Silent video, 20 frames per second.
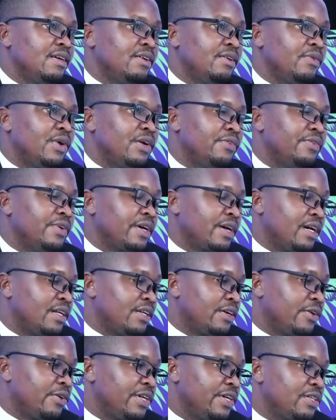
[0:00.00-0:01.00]
one of the
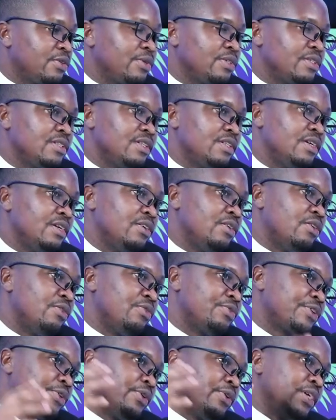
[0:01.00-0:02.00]
categories was the
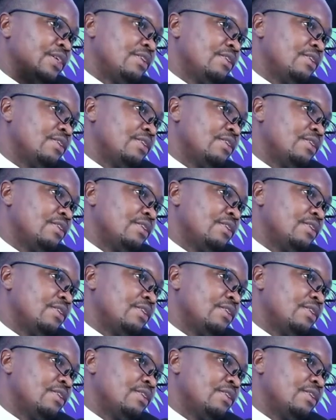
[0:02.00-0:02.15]
offshores.